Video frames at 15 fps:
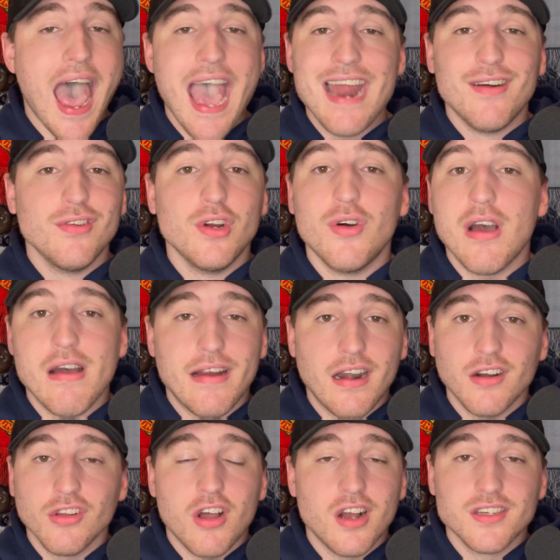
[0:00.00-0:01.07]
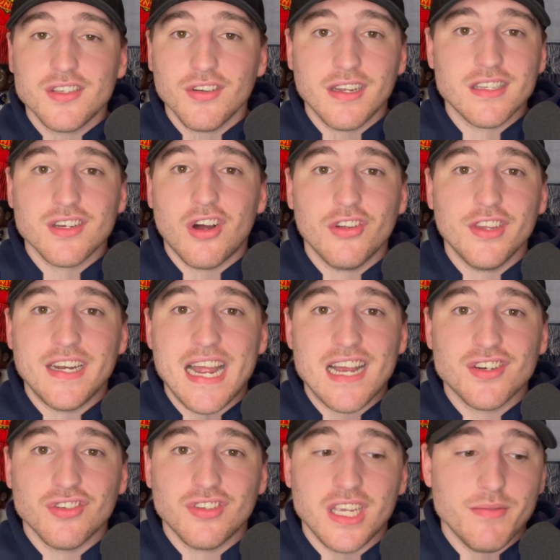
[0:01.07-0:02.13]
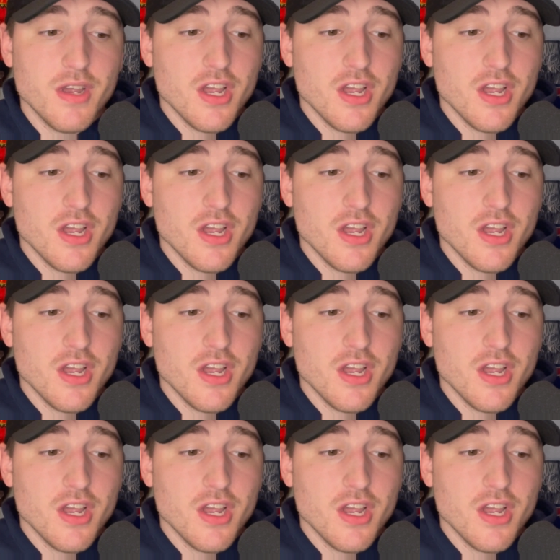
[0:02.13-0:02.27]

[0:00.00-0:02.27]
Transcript: I don't know how Aaron Long still gets called to the national team.